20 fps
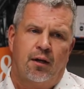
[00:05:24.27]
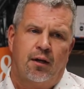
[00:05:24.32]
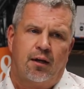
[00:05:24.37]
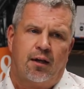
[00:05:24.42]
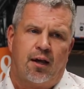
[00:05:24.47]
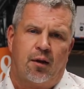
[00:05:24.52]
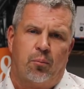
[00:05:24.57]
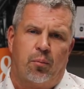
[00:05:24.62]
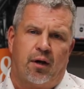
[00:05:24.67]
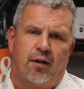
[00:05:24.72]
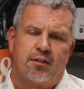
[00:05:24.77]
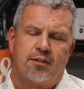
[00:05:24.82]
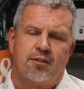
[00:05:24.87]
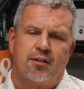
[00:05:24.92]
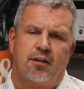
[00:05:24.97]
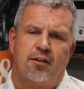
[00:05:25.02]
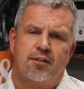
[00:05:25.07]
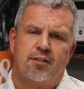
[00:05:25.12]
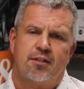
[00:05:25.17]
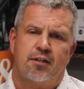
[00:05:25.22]
came back to
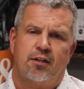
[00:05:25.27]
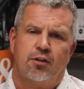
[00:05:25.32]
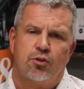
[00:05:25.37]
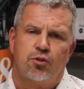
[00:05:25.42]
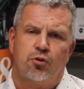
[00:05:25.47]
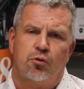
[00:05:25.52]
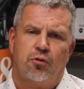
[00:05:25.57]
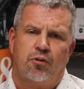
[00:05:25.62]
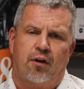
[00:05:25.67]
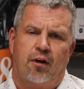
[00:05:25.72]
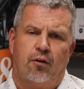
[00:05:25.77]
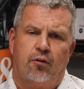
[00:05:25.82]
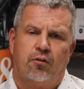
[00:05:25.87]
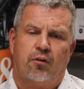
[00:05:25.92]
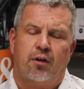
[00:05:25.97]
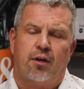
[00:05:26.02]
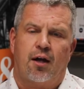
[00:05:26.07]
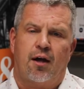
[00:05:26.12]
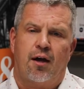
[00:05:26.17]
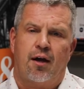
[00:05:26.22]
Tennessee in
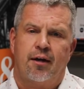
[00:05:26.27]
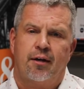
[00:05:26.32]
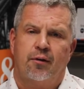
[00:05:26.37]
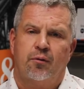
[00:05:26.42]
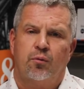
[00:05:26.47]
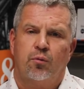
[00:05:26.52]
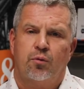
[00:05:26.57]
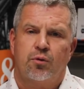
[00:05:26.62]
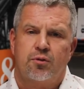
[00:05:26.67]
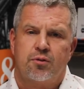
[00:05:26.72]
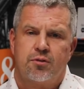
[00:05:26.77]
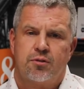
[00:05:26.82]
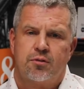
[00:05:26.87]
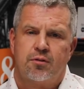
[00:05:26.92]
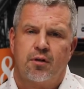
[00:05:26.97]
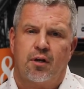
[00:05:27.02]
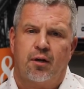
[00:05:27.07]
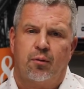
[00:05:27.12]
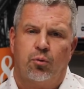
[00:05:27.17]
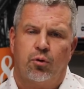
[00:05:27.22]
2009 and
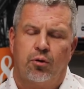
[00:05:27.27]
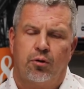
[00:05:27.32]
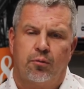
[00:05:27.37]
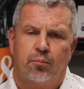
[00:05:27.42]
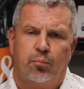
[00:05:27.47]
was able to